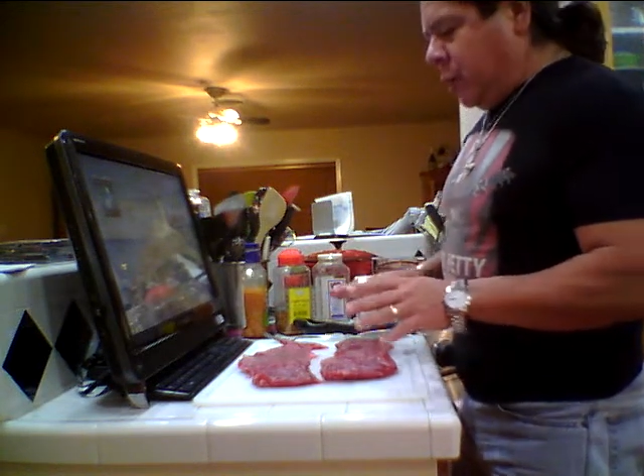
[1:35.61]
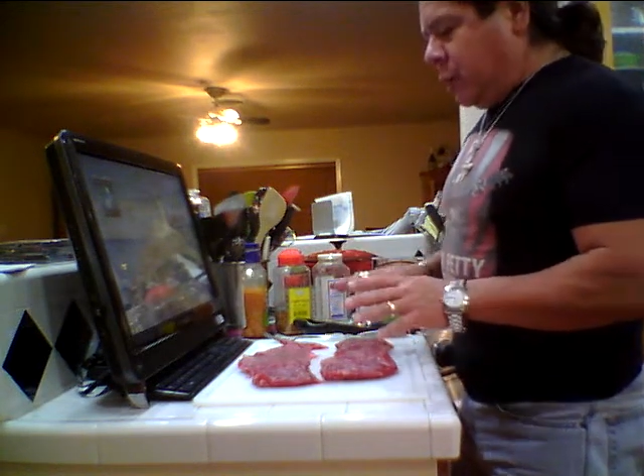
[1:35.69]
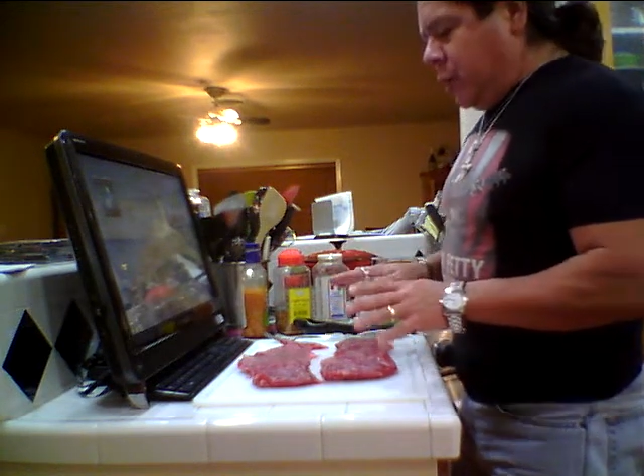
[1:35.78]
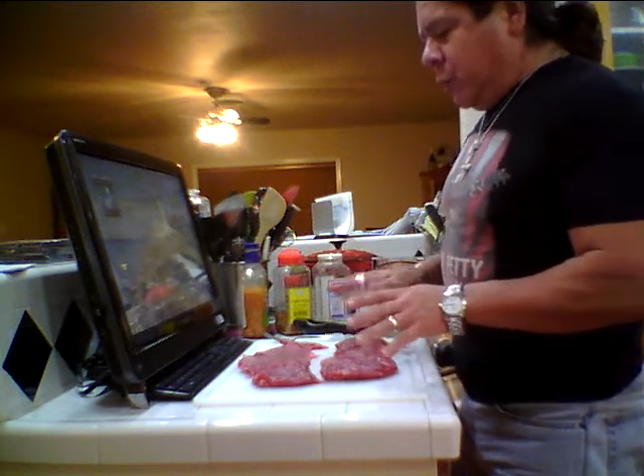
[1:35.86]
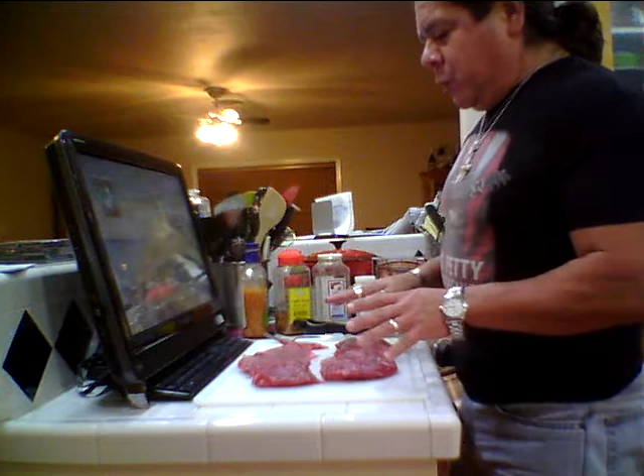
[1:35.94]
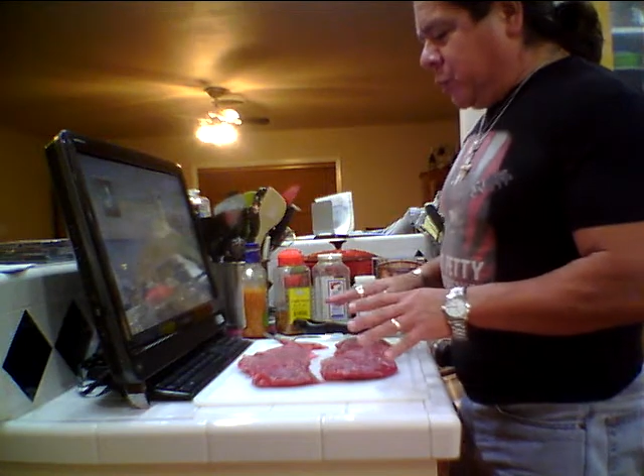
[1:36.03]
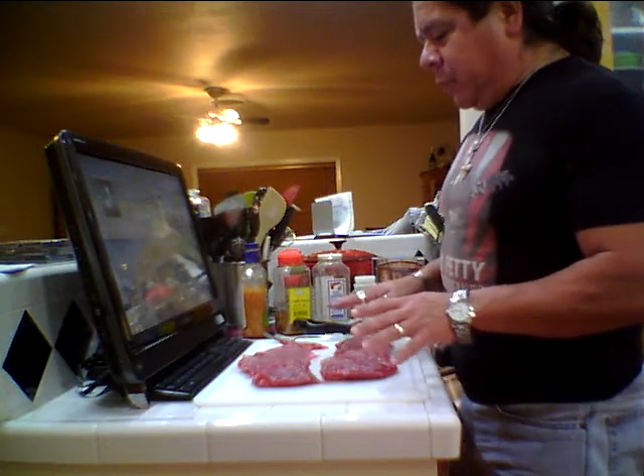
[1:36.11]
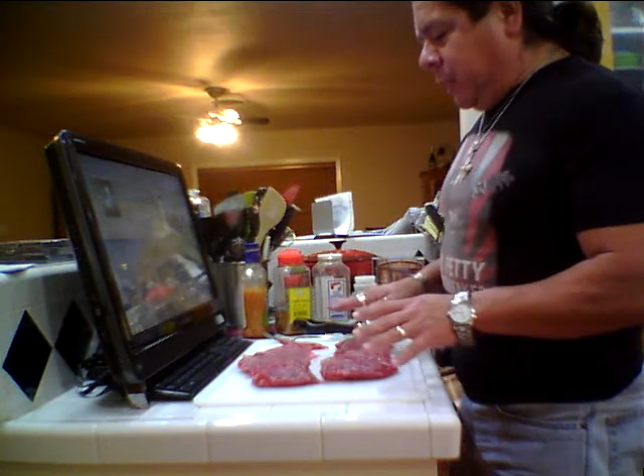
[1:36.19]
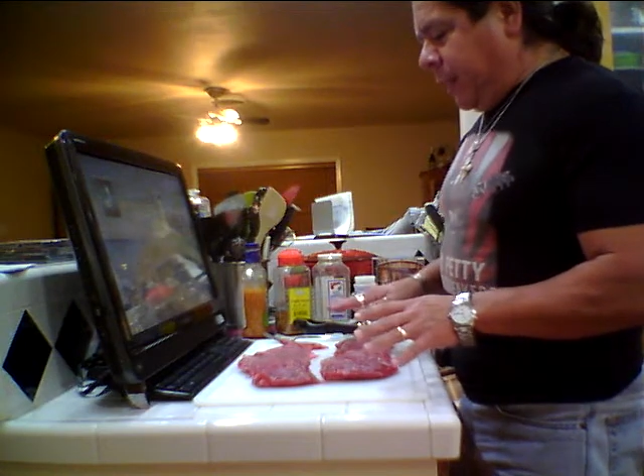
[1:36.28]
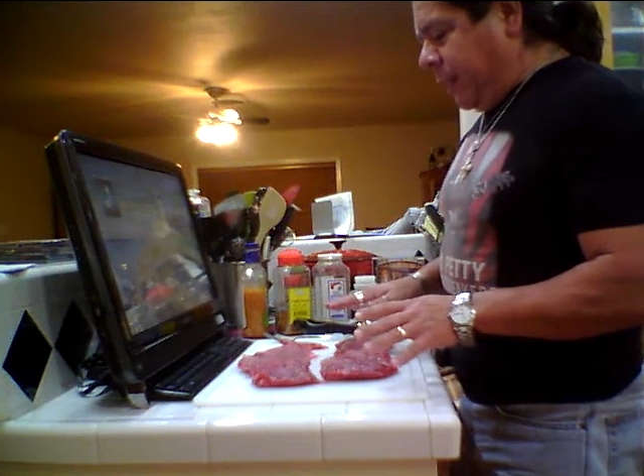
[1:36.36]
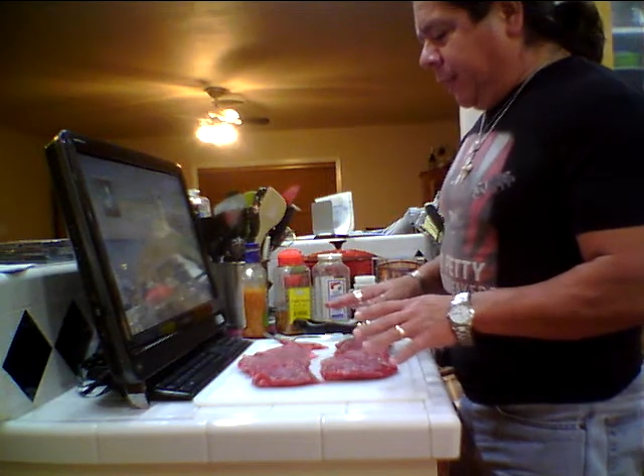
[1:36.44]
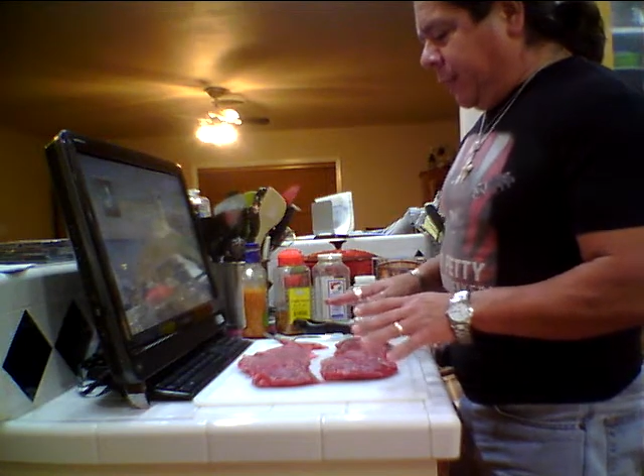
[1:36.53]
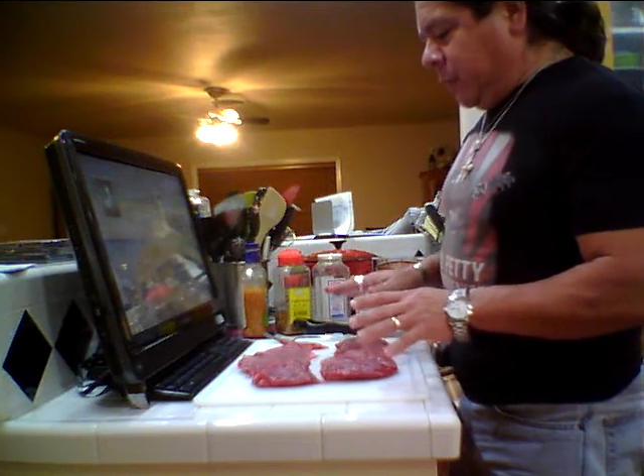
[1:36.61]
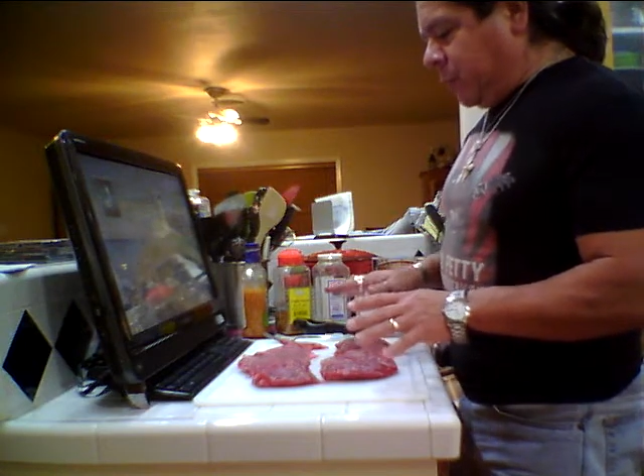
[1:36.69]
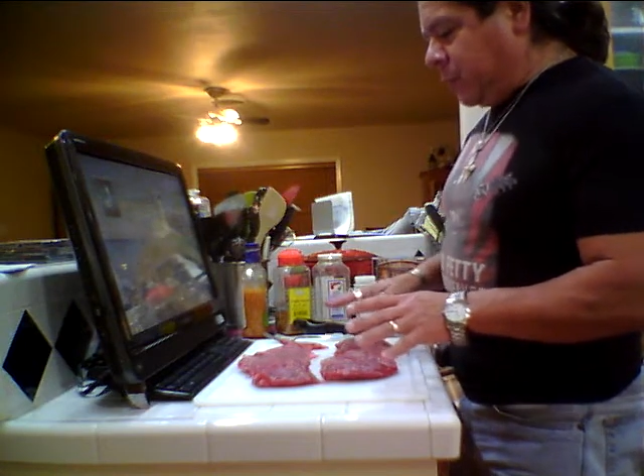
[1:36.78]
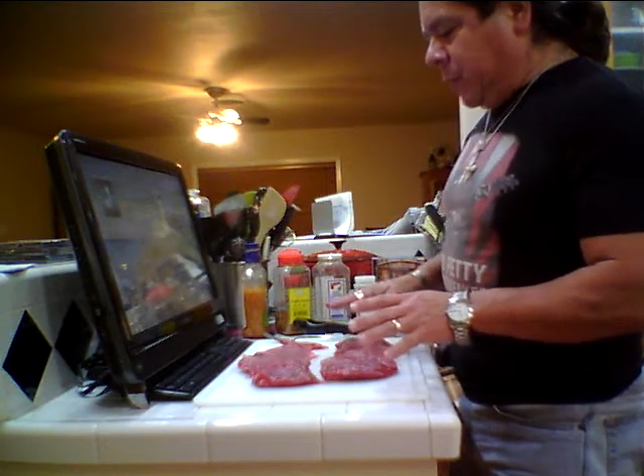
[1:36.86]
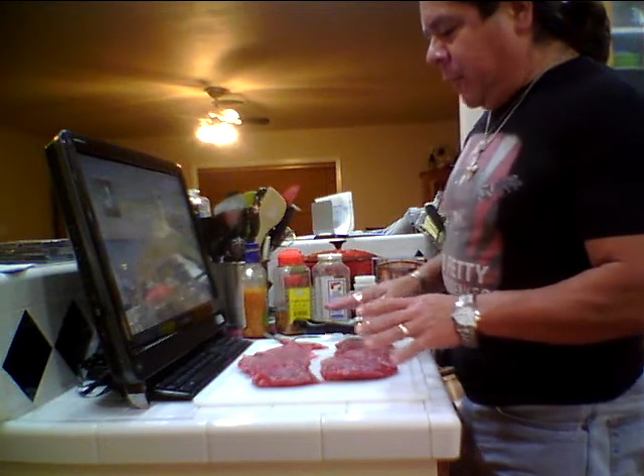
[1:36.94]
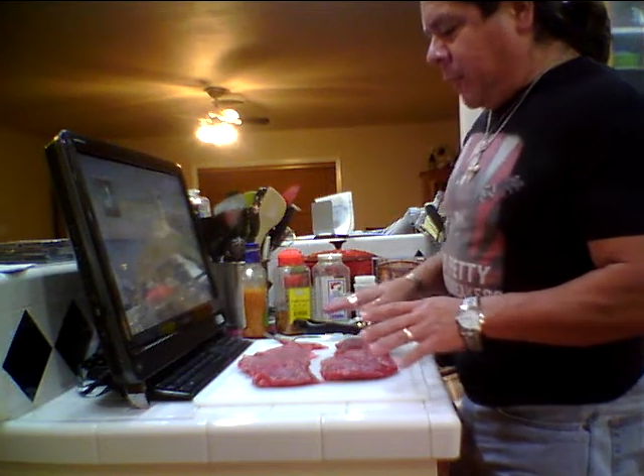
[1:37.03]
usually you'll
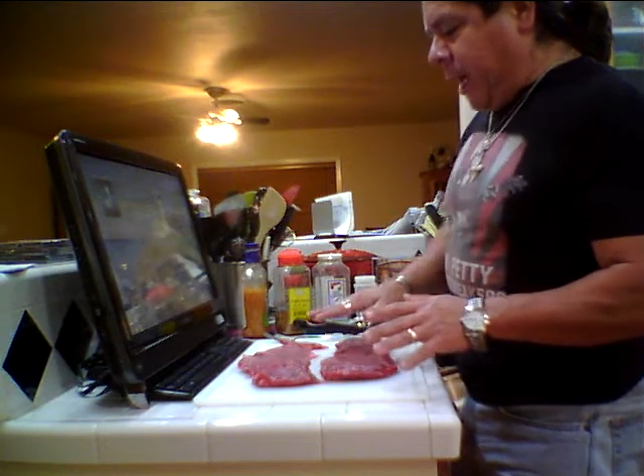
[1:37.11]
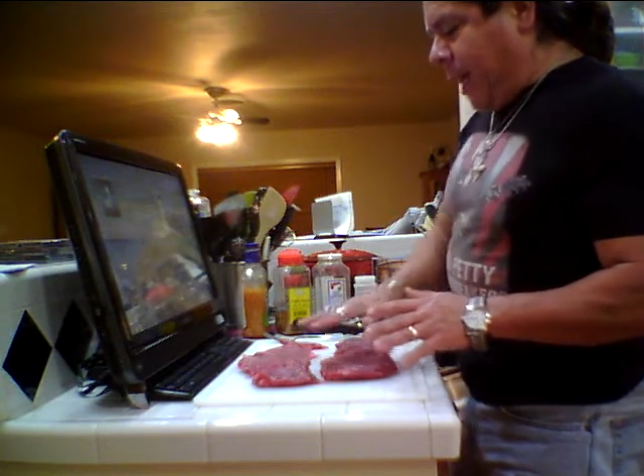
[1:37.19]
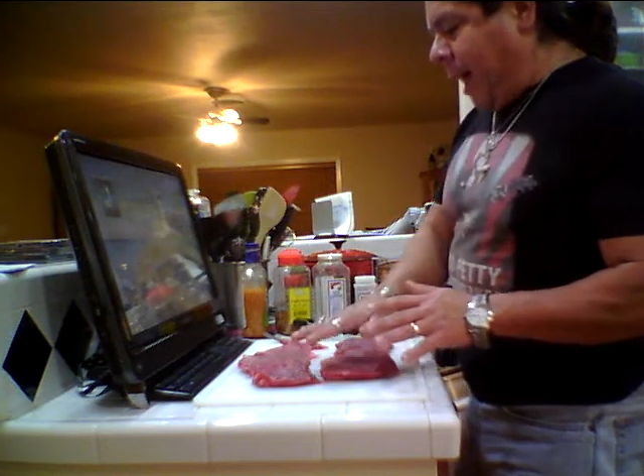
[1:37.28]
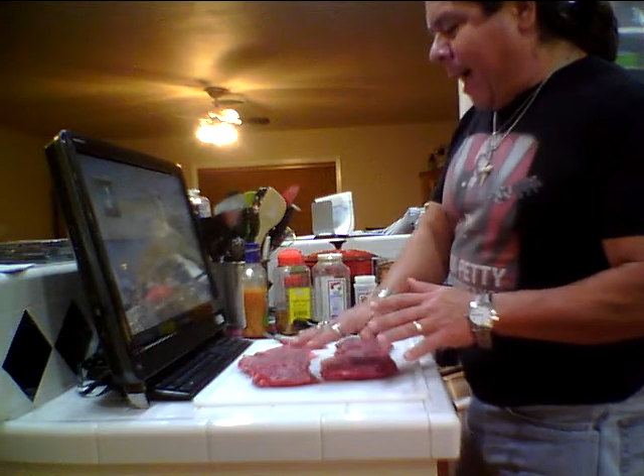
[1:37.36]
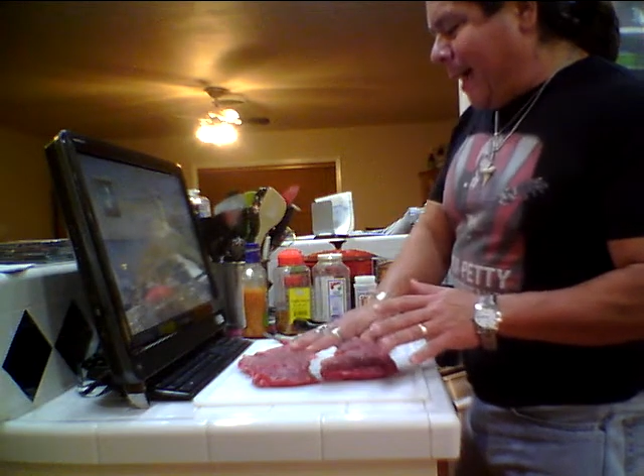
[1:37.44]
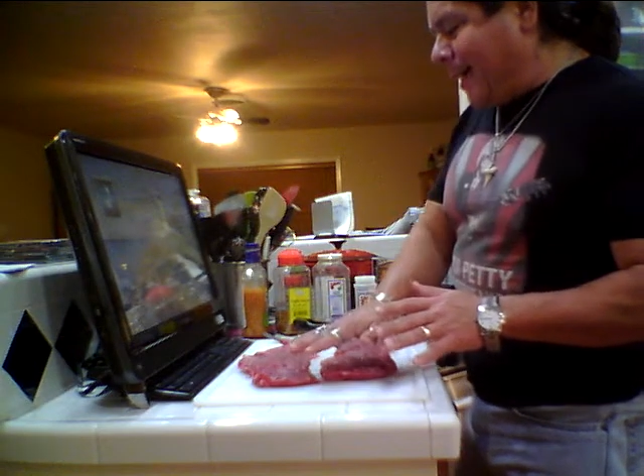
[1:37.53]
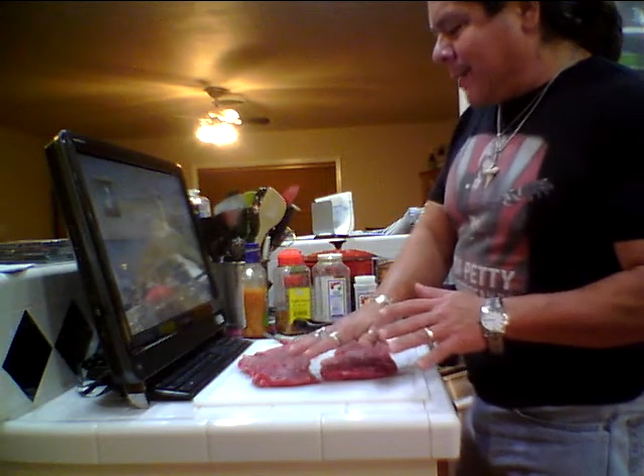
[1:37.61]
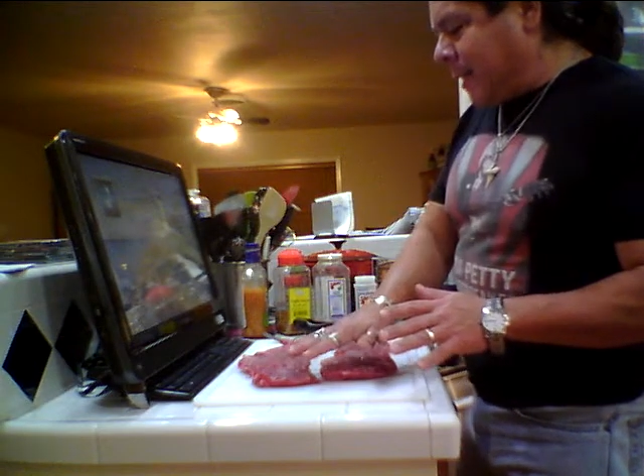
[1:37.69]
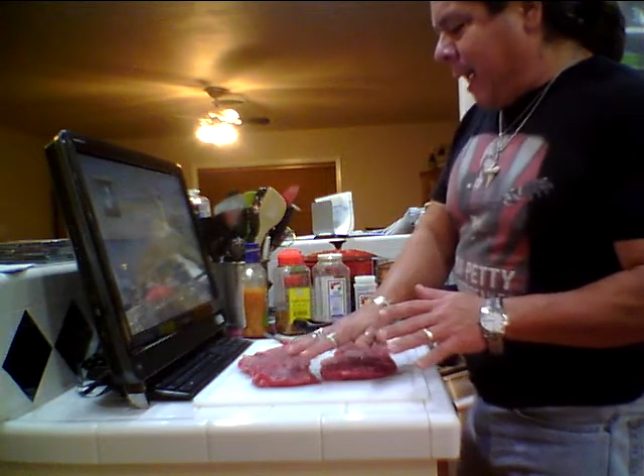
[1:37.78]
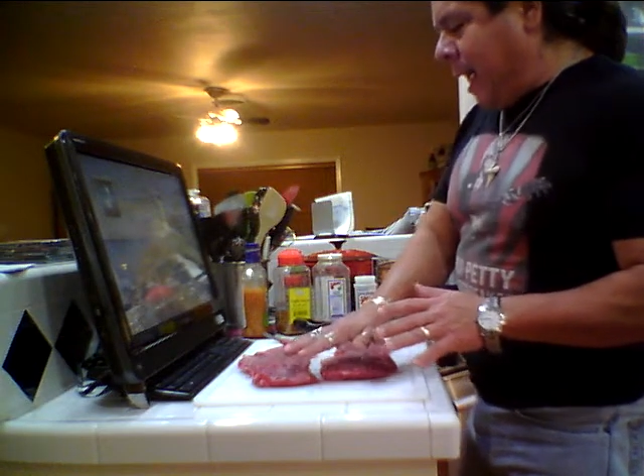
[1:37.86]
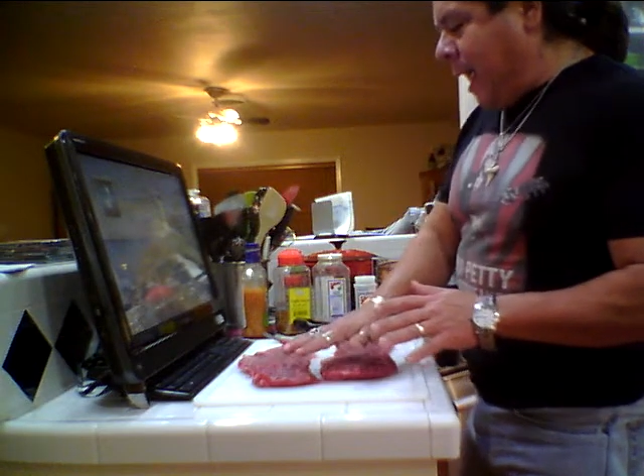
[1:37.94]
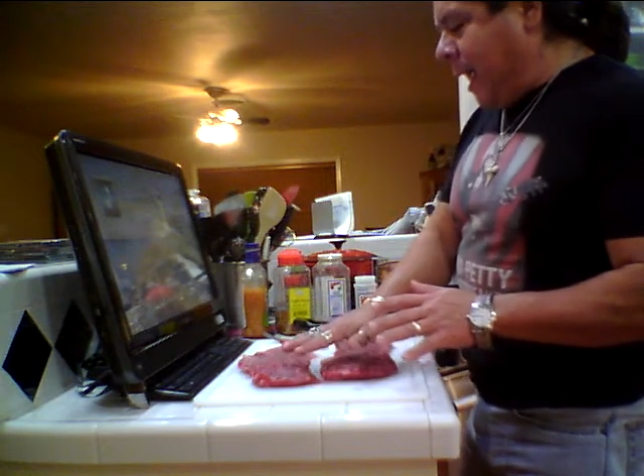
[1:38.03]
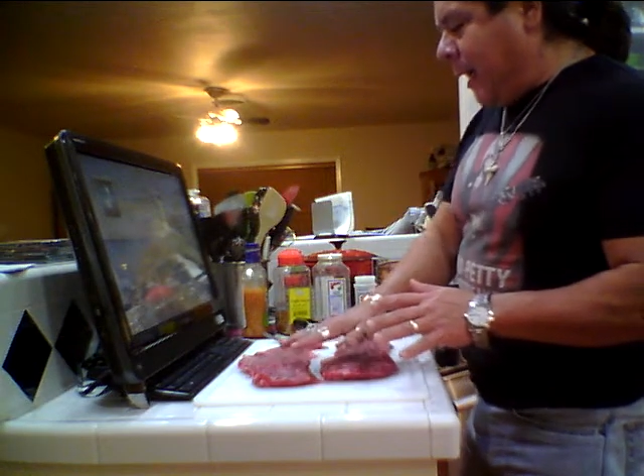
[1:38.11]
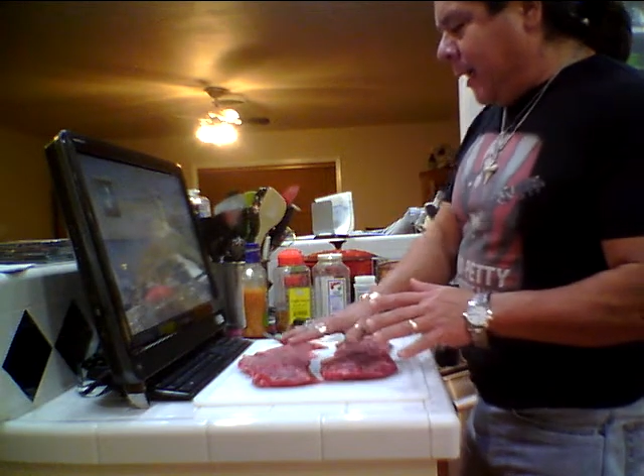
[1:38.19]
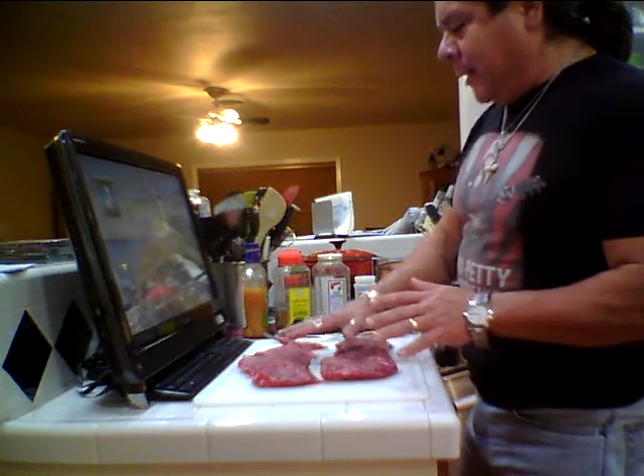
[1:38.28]
see that has a